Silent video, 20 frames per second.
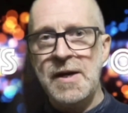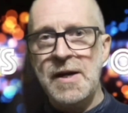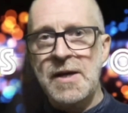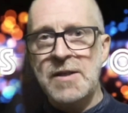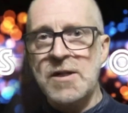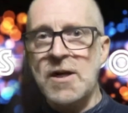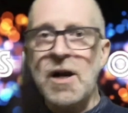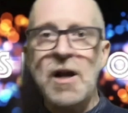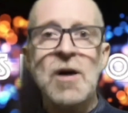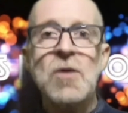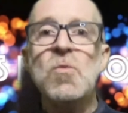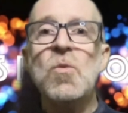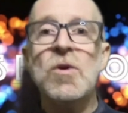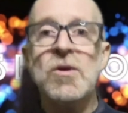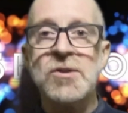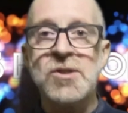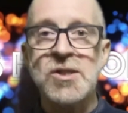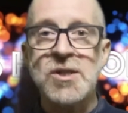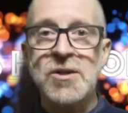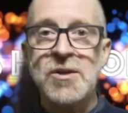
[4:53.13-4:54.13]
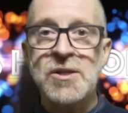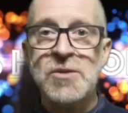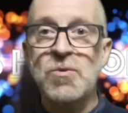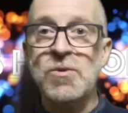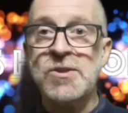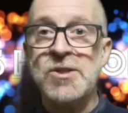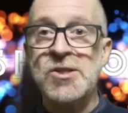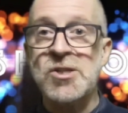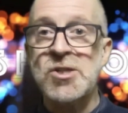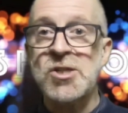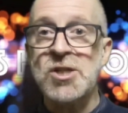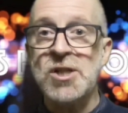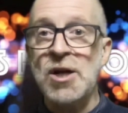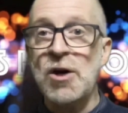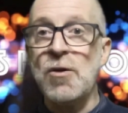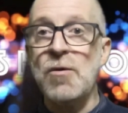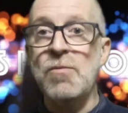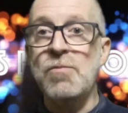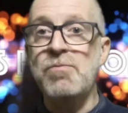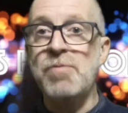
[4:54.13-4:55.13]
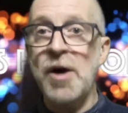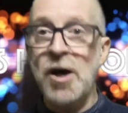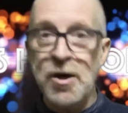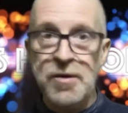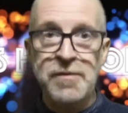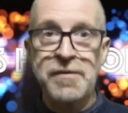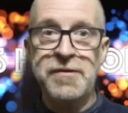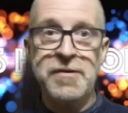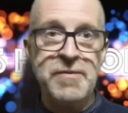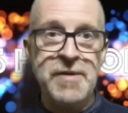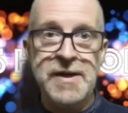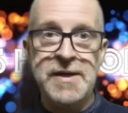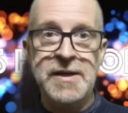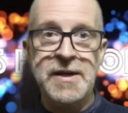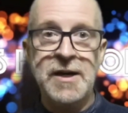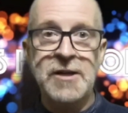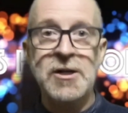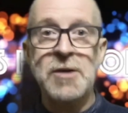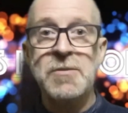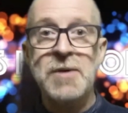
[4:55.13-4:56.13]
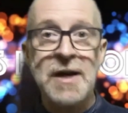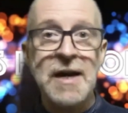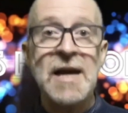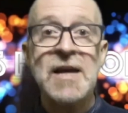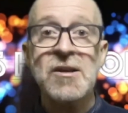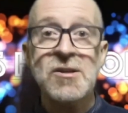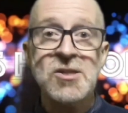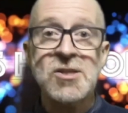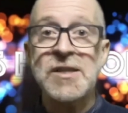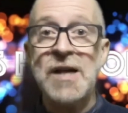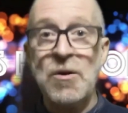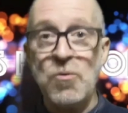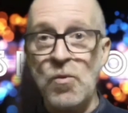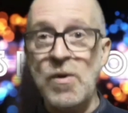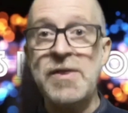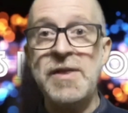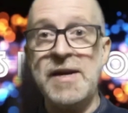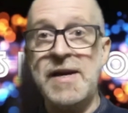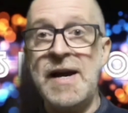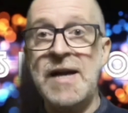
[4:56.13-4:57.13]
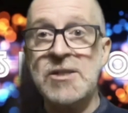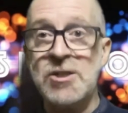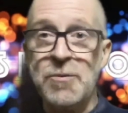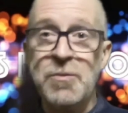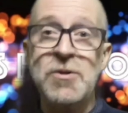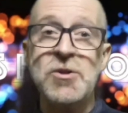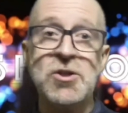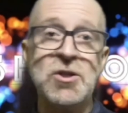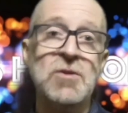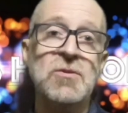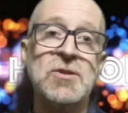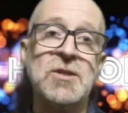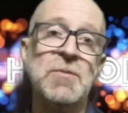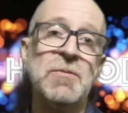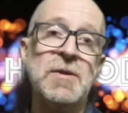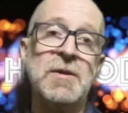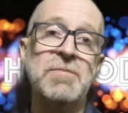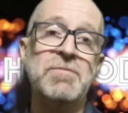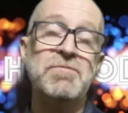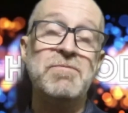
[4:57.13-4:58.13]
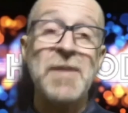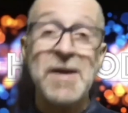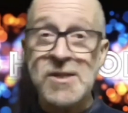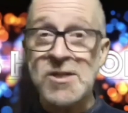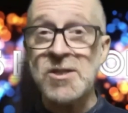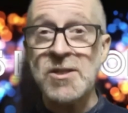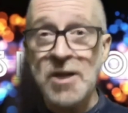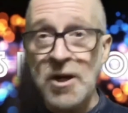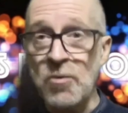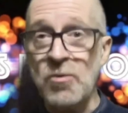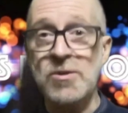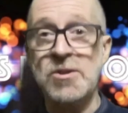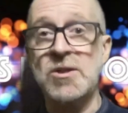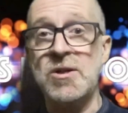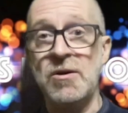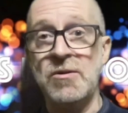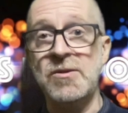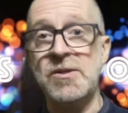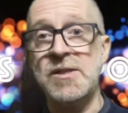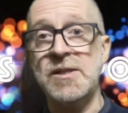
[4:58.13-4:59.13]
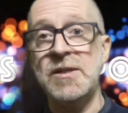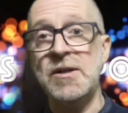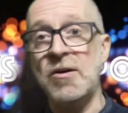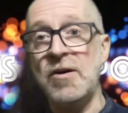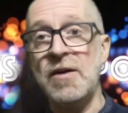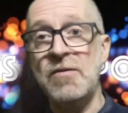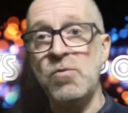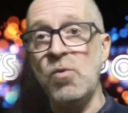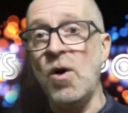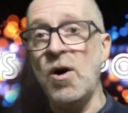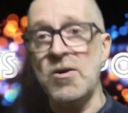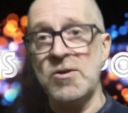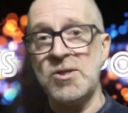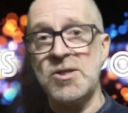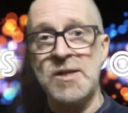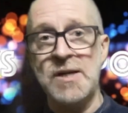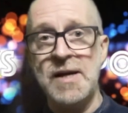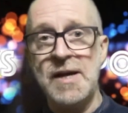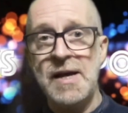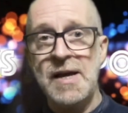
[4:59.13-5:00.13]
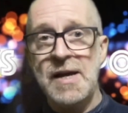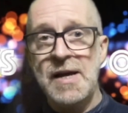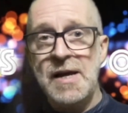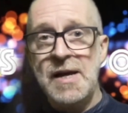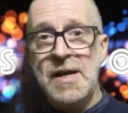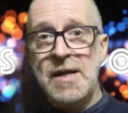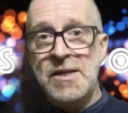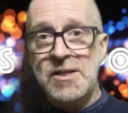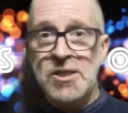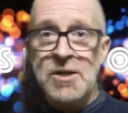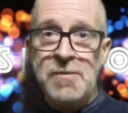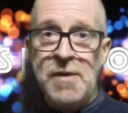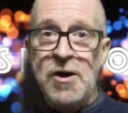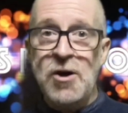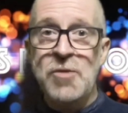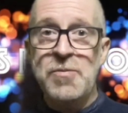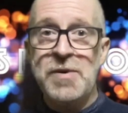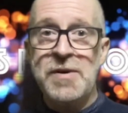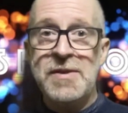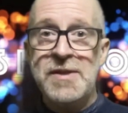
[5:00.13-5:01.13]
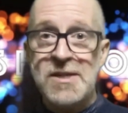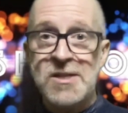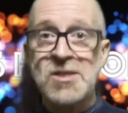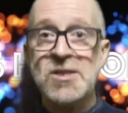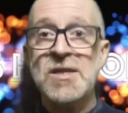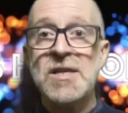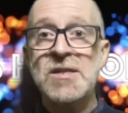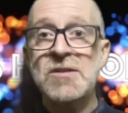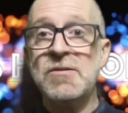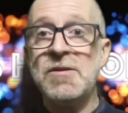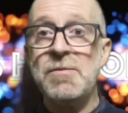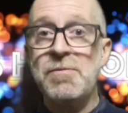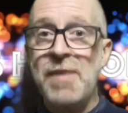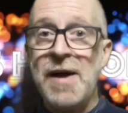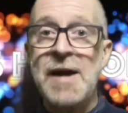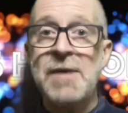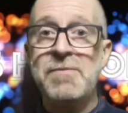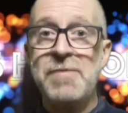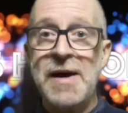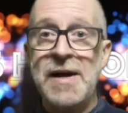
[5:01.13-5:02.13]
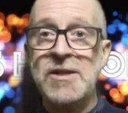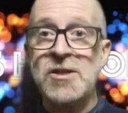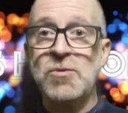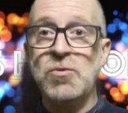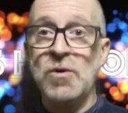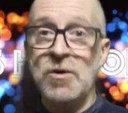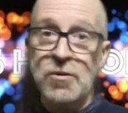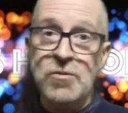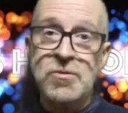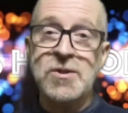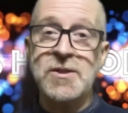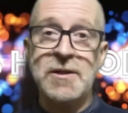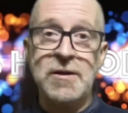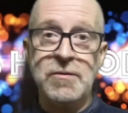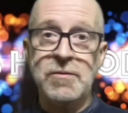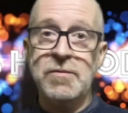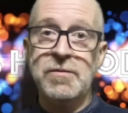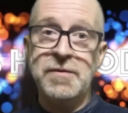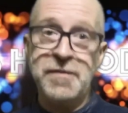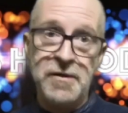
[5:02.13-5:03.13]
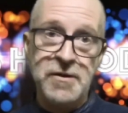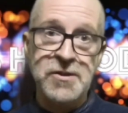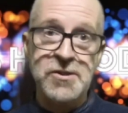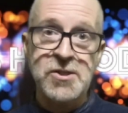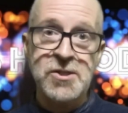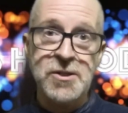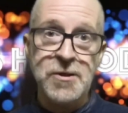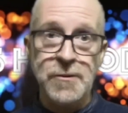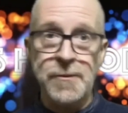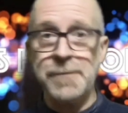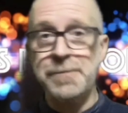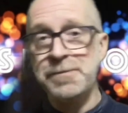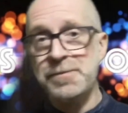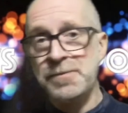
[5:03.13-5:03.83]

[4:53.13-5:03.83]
The Clone Wars series was a slow burn for me, and I'm glad I stuck with it as it produced some of the best Star Wars content I've watched. So I'm hoping this season of The Bad Batch will also follow suit.